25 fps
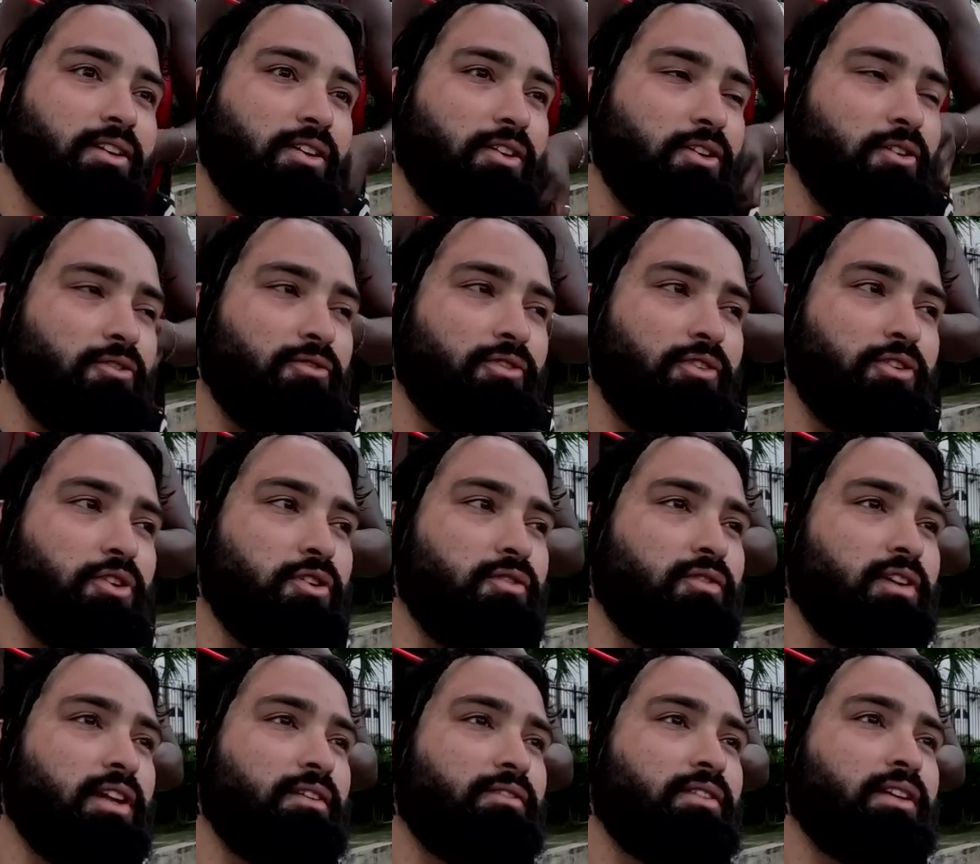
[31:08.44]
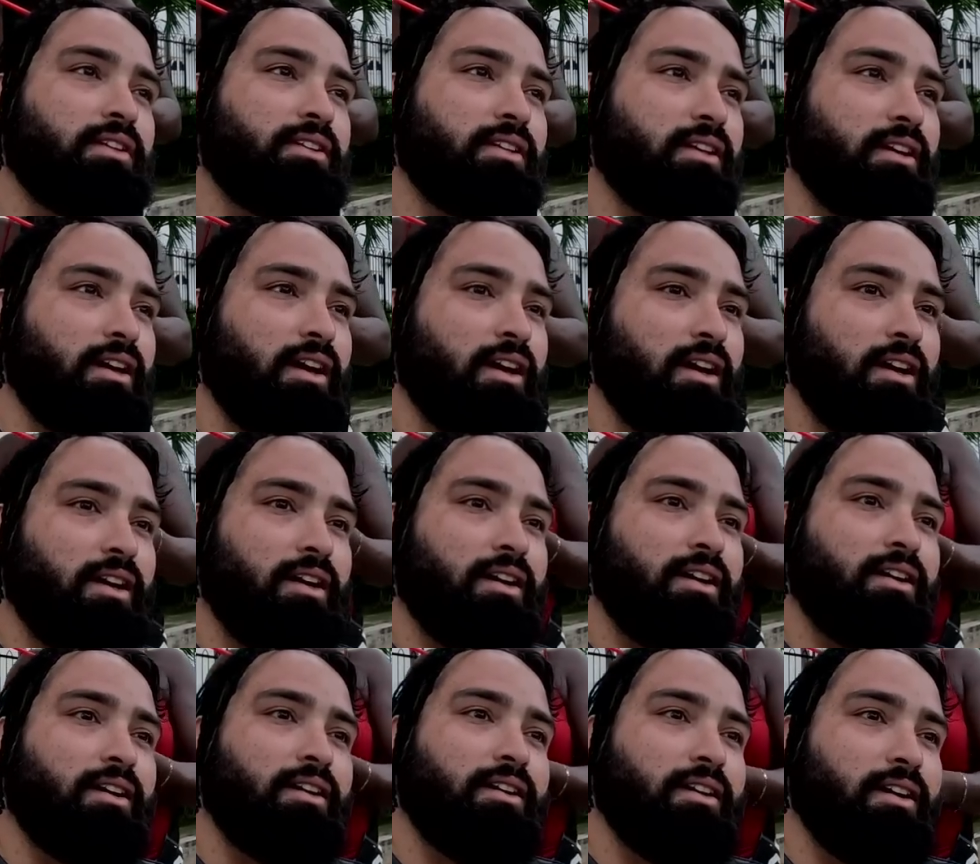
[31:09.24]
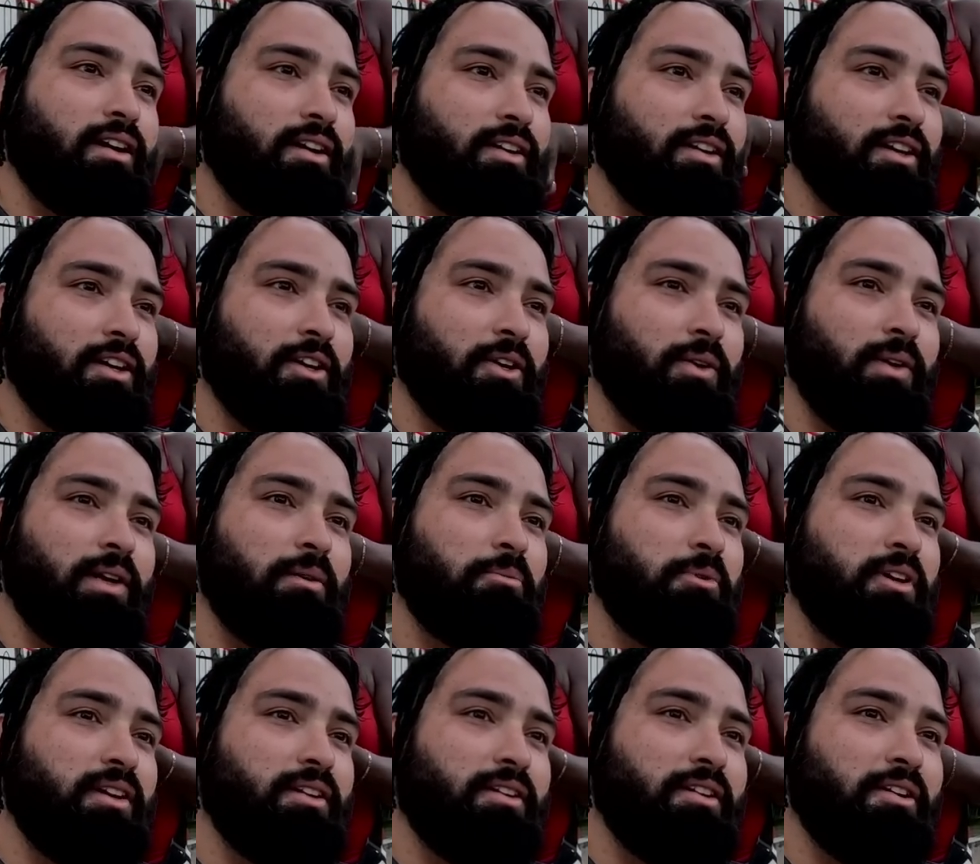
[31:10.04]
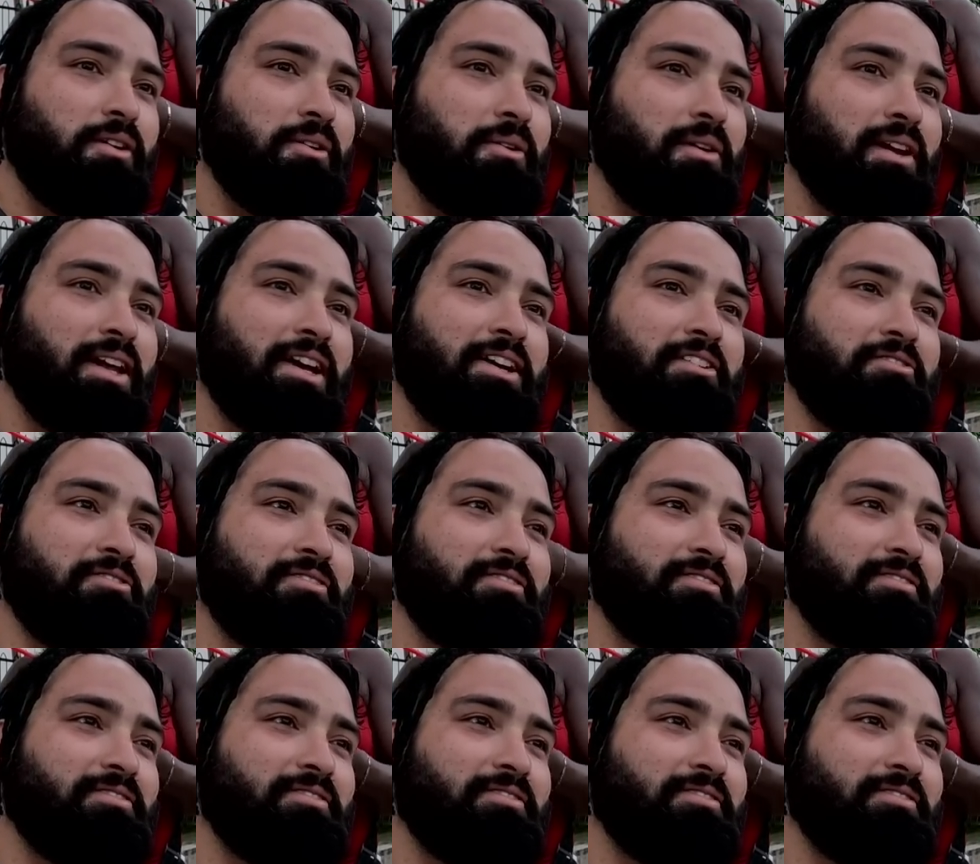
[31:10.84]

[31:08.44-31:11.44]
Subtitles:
So you've lived in on the Caribbean your whole life?